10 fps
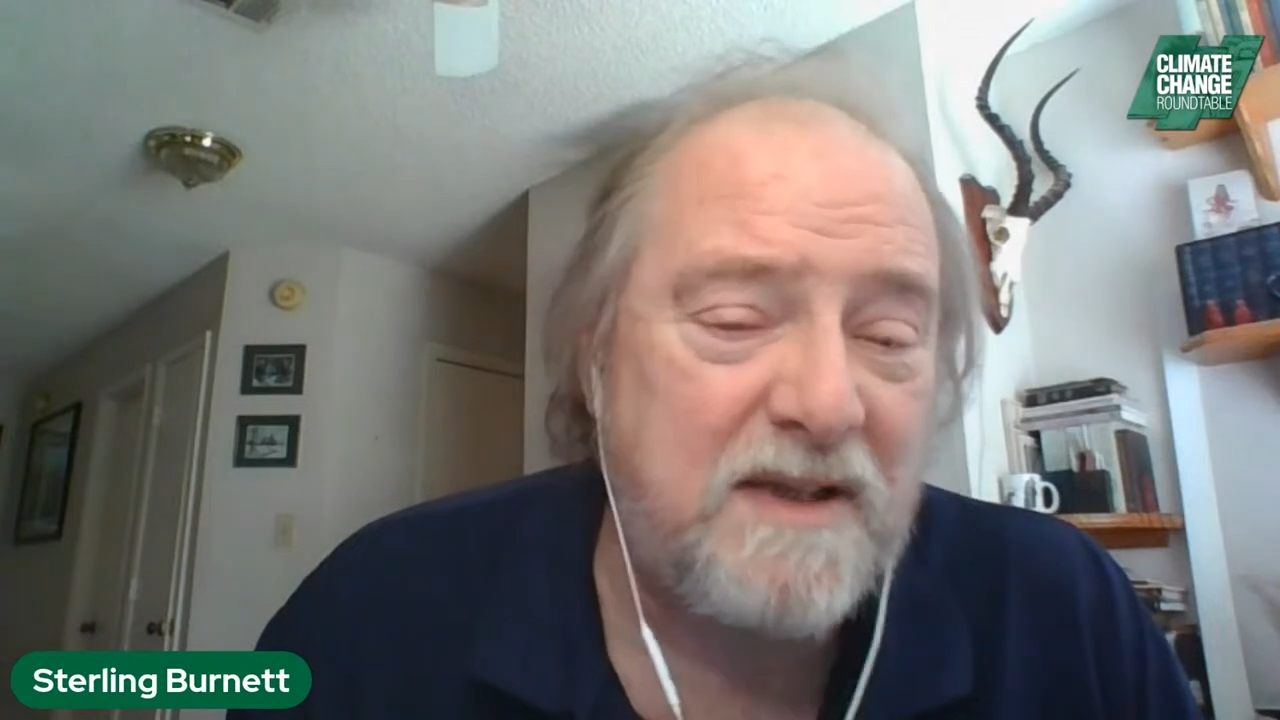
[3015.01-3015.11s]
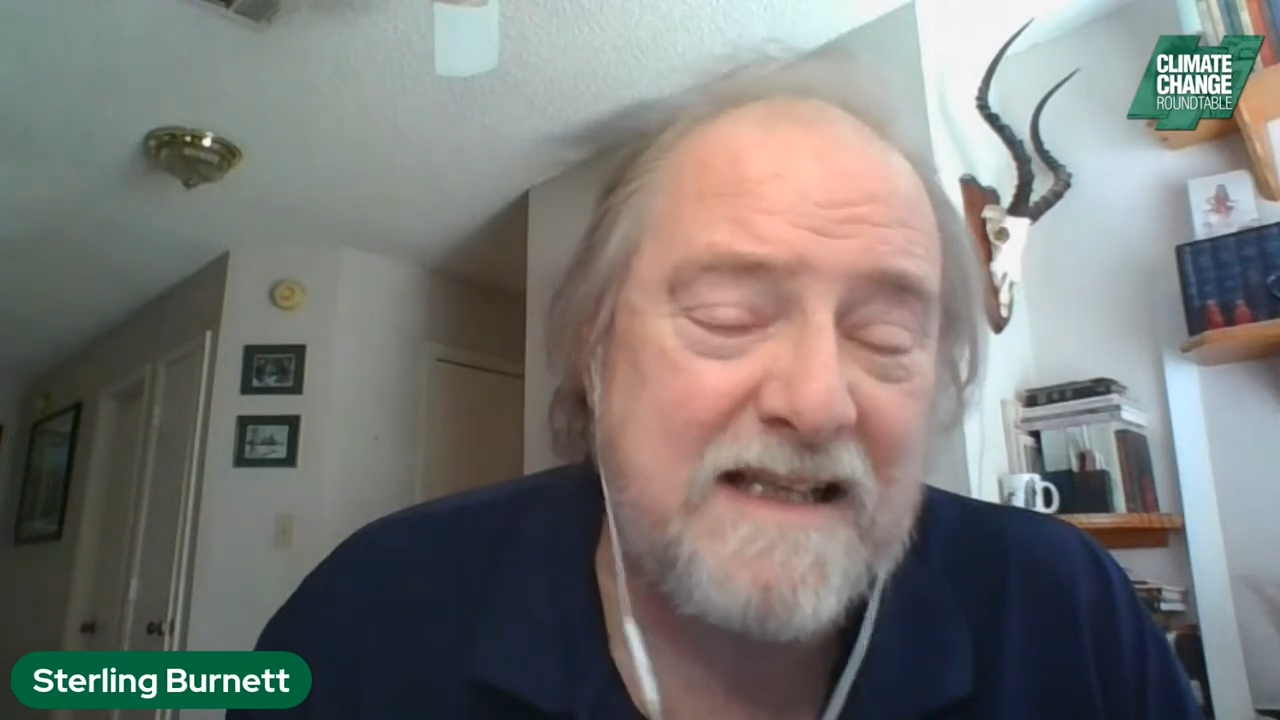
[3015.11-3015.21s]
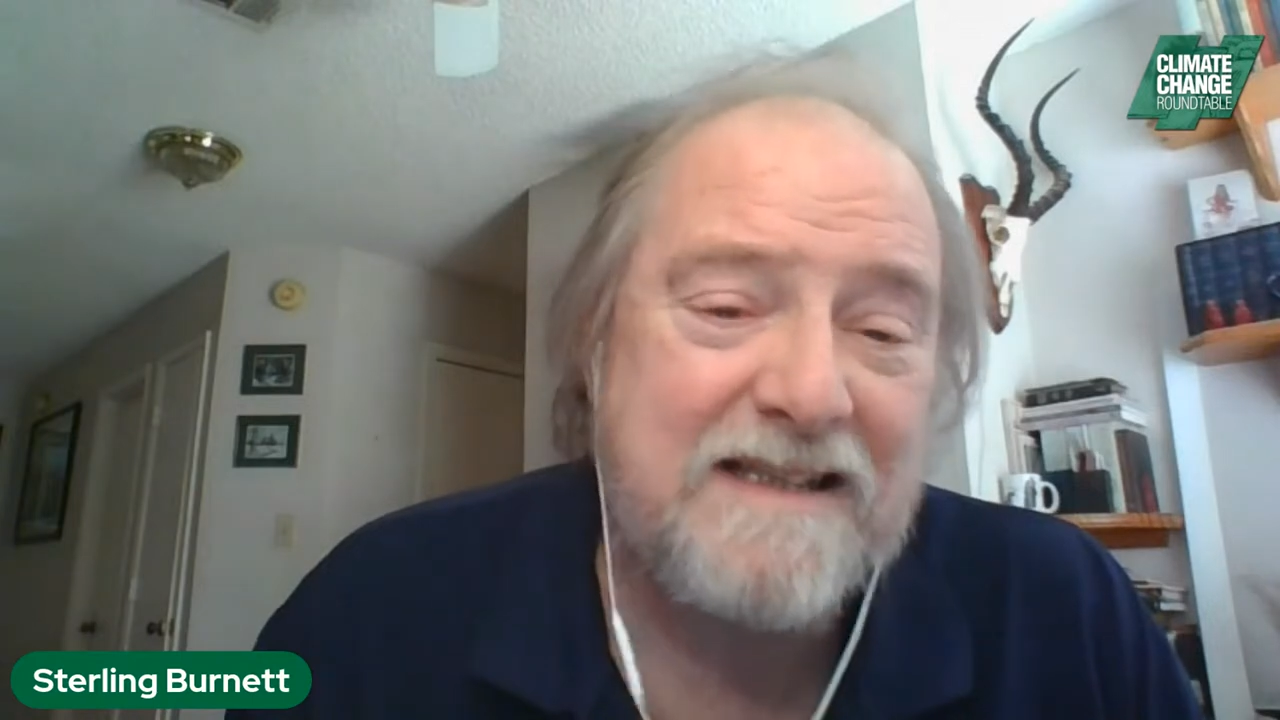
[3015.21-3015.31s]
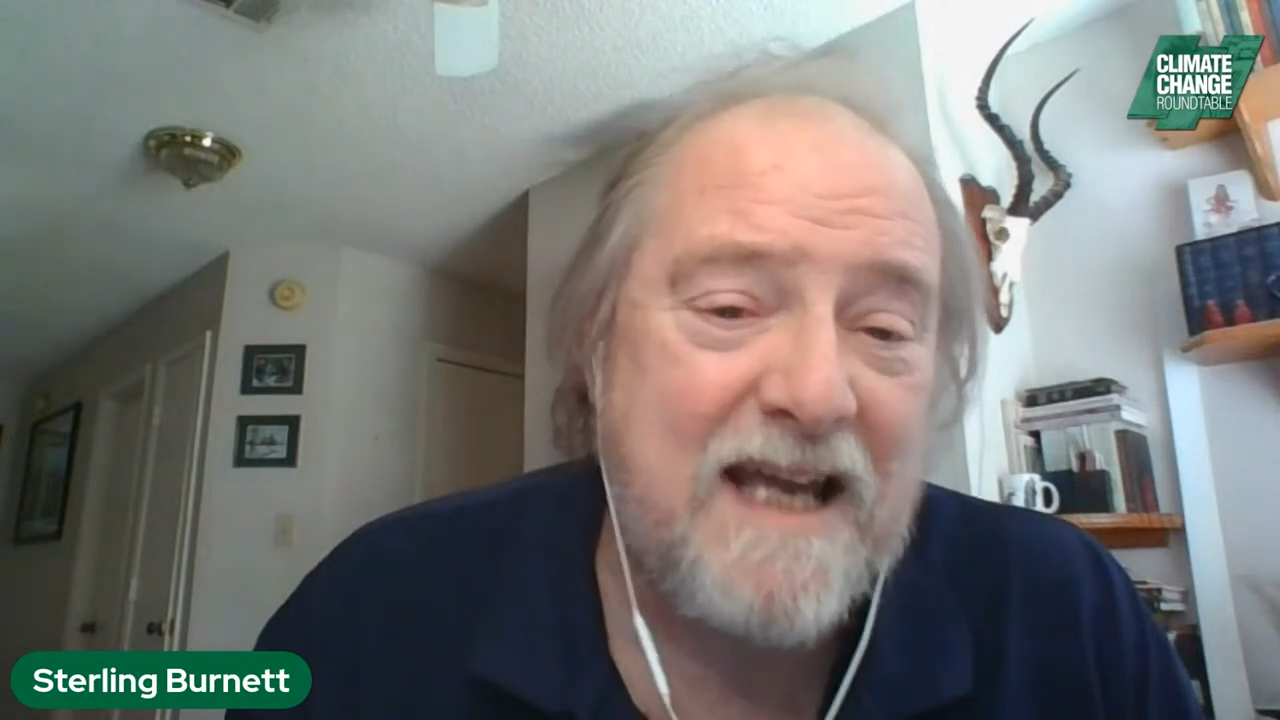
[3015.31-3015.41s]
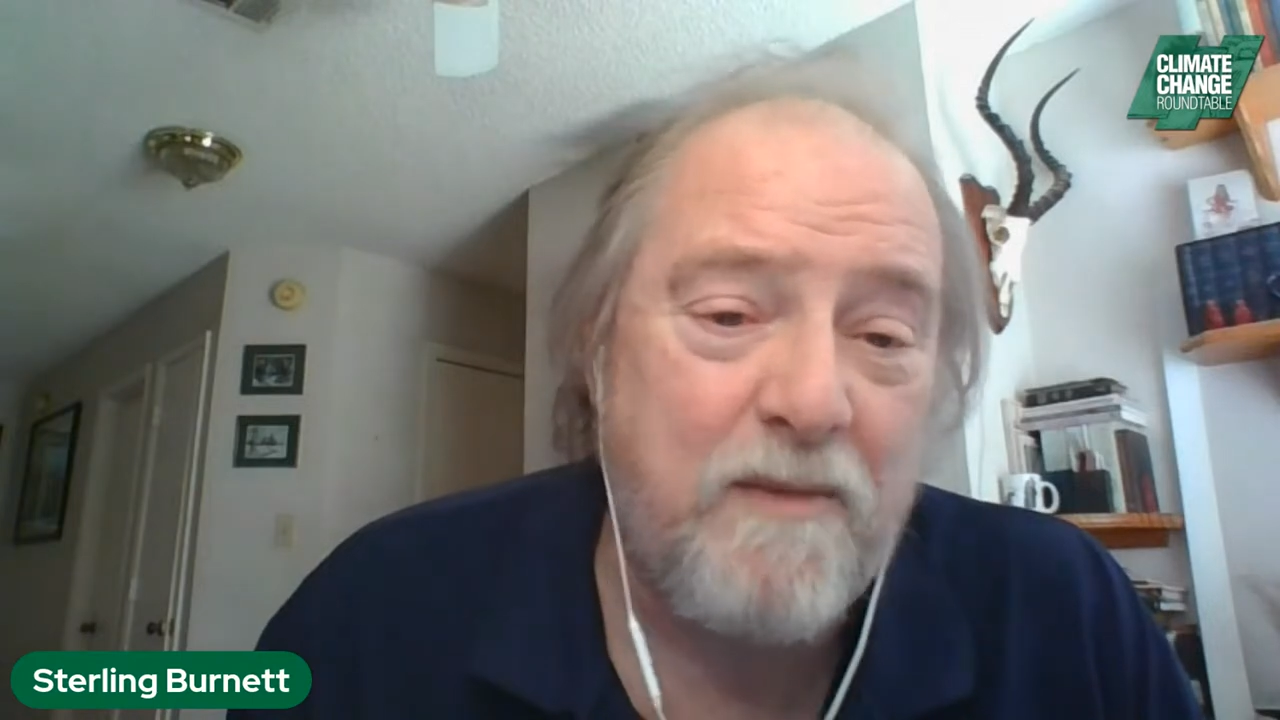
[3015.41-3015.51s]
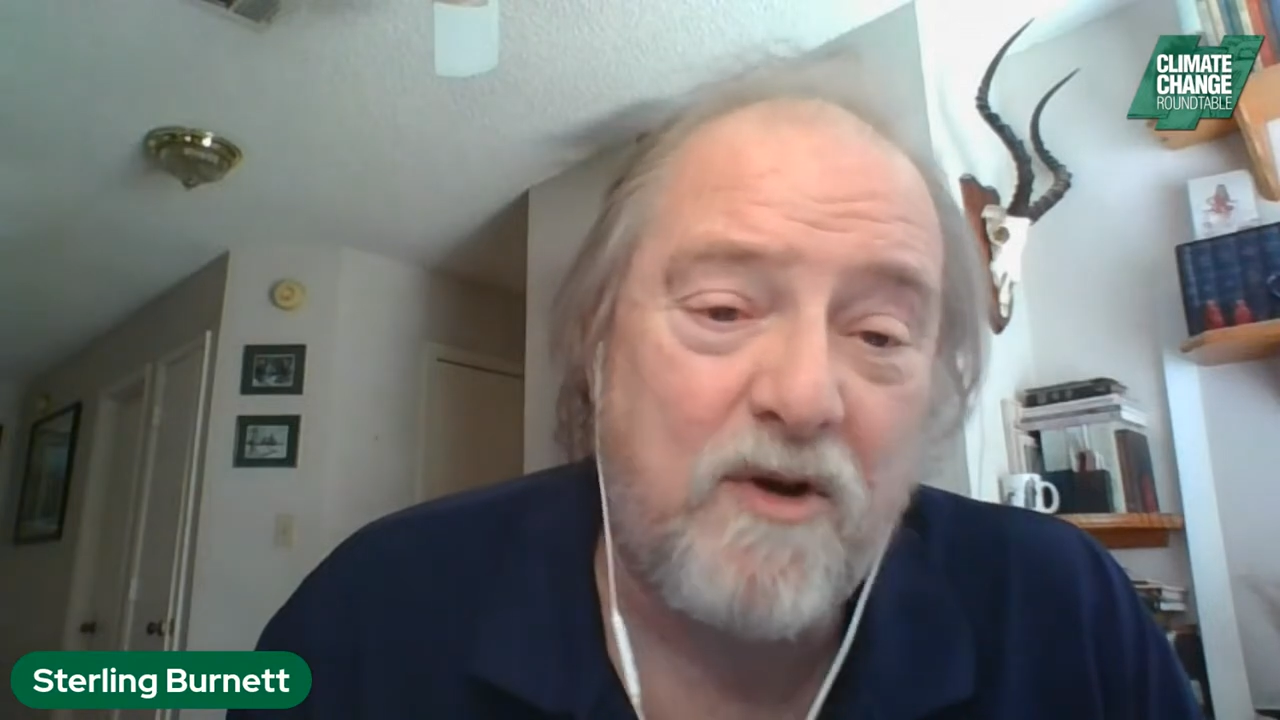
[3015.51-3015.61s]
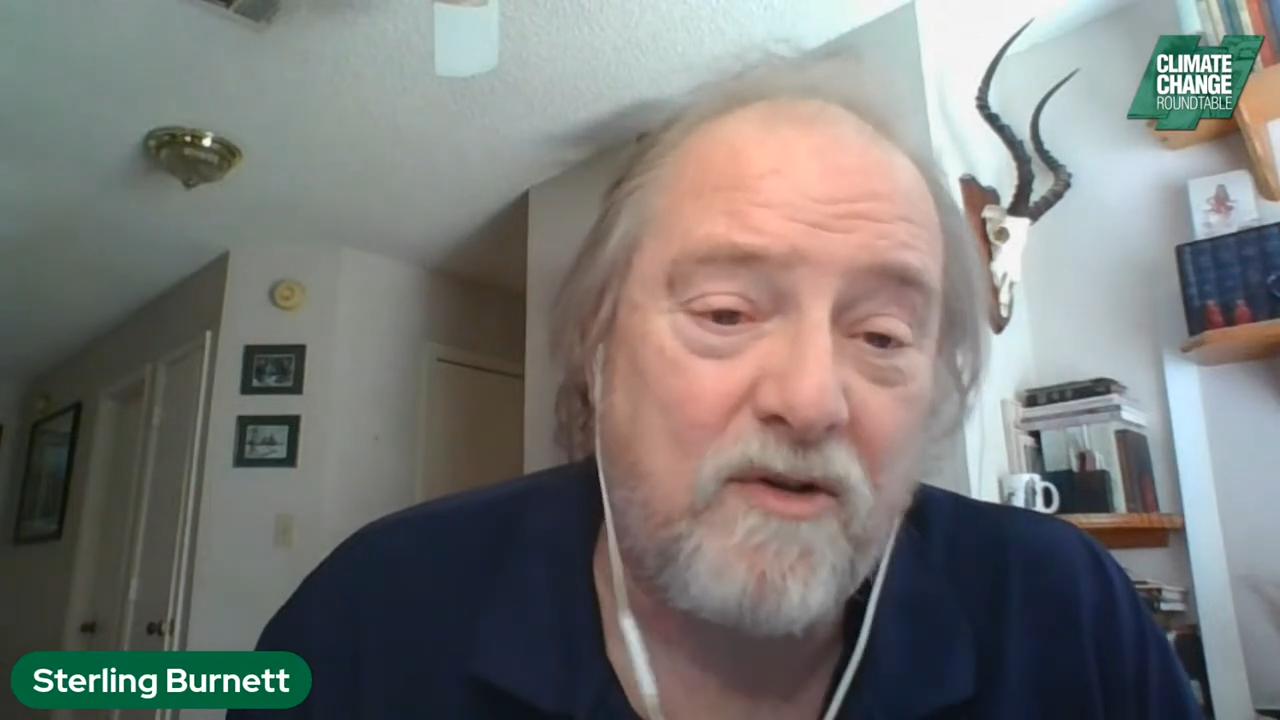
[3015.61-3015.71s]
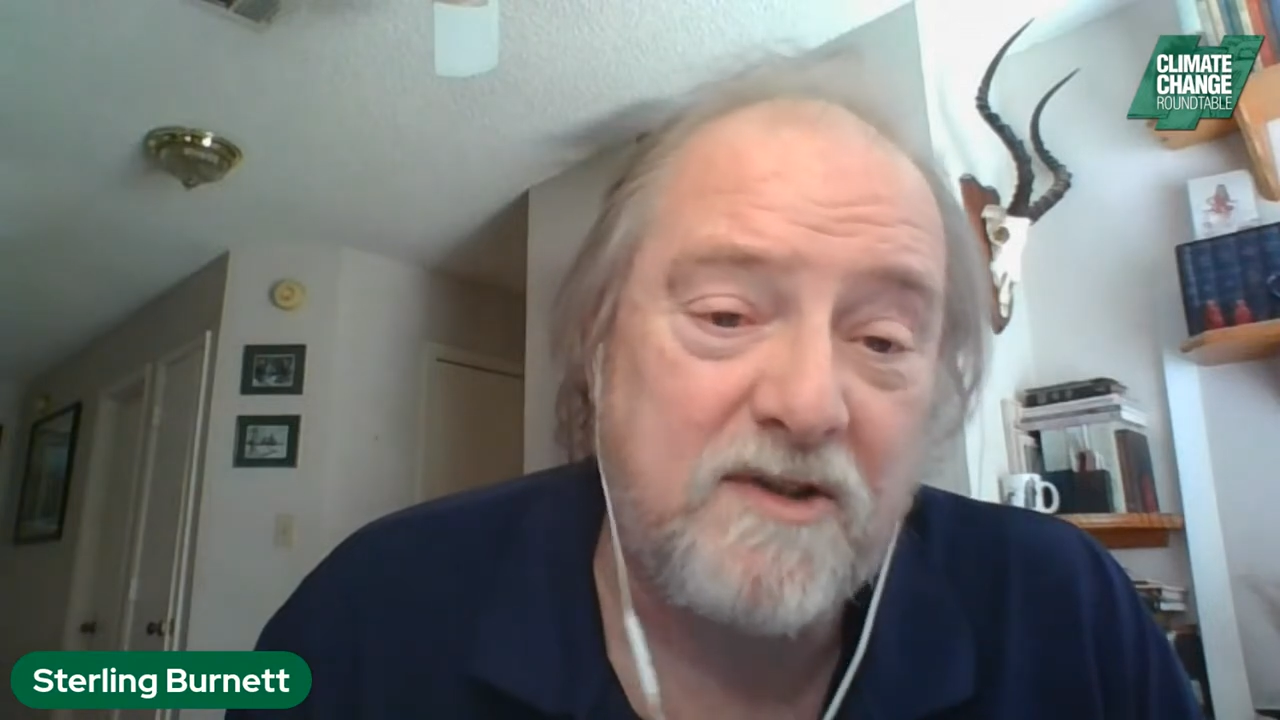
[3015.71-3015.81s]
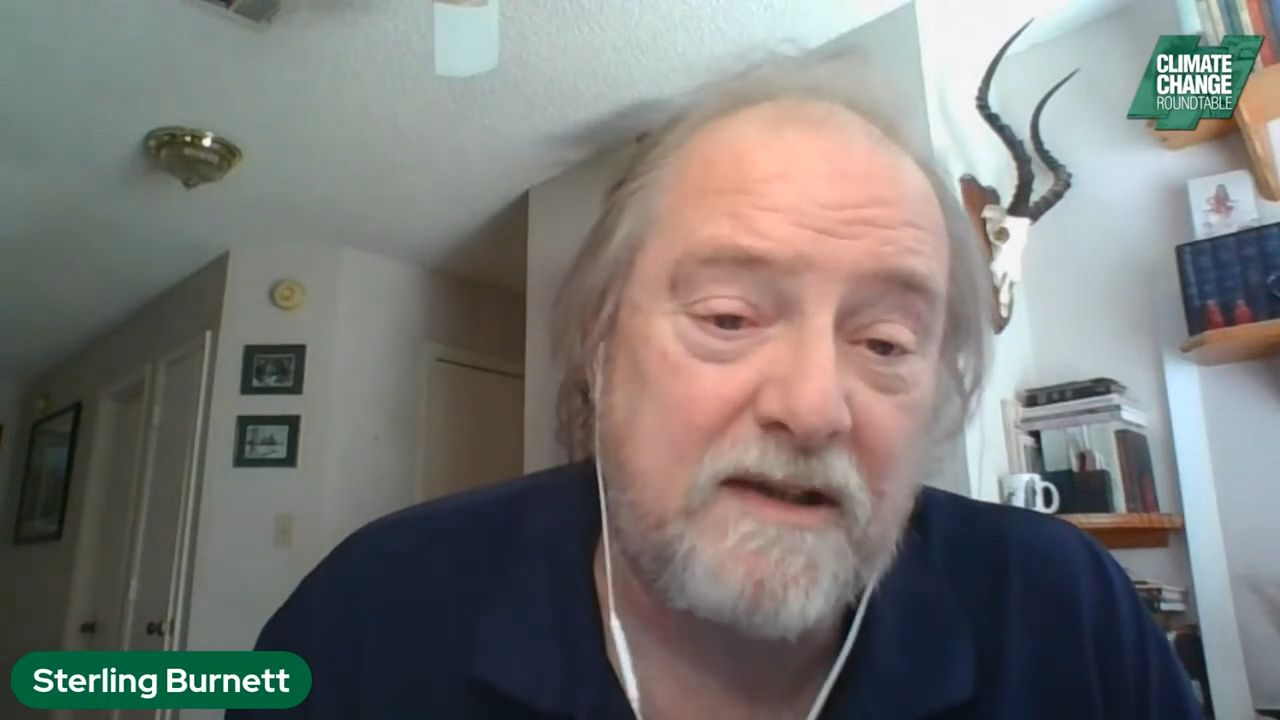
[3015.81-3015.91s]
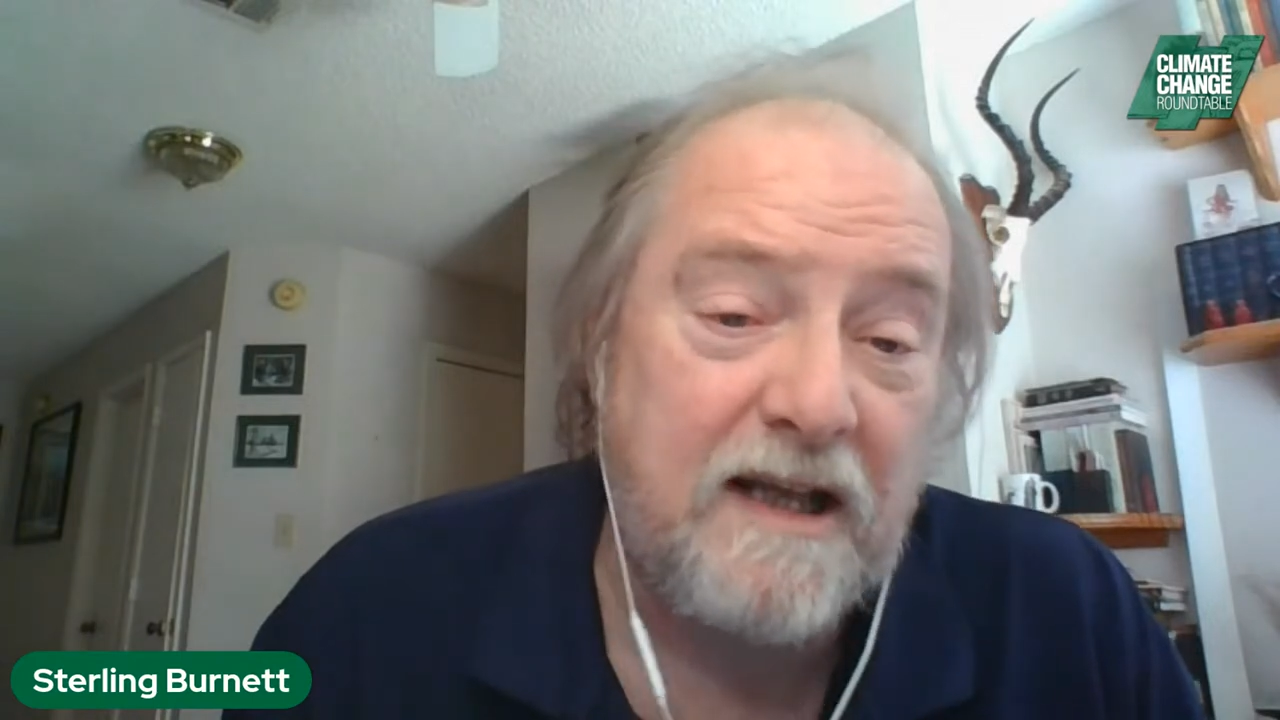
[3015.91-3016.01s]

but these chemicals,